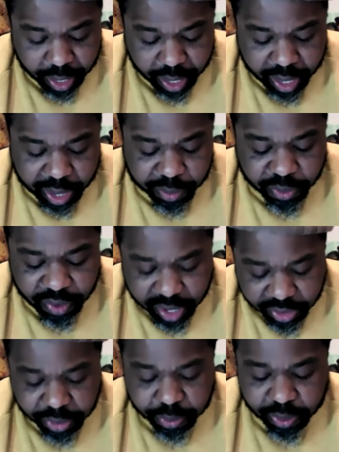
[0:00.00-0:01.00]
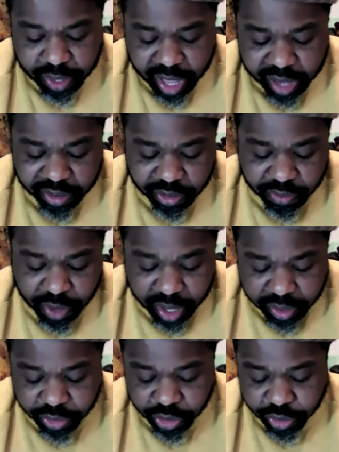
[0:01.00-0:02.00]
And we fellowshiped with lots of
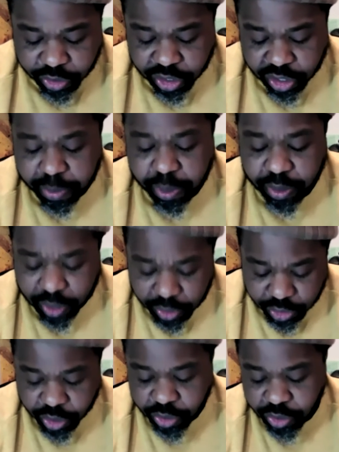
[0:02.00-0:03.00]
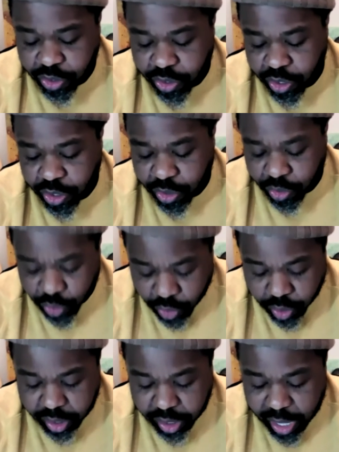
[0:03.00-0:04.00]
other churches, both in New Jersey and New
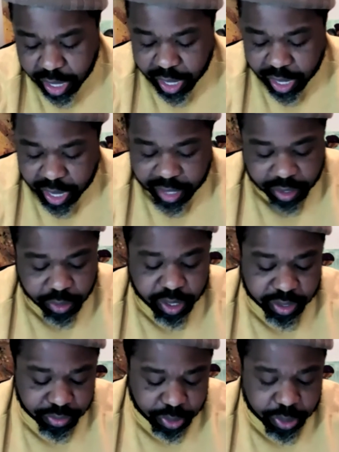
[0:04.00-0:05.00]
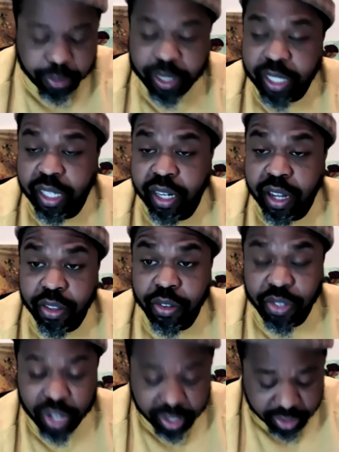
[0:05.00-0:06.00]
York, and though less frequently in other
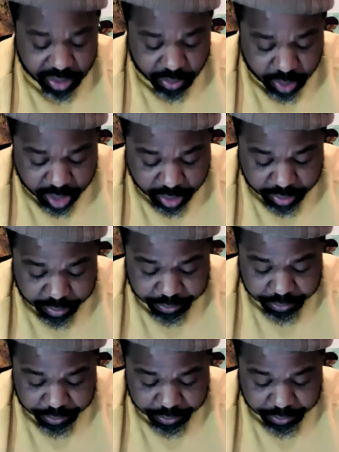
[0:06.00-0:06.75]
states as well.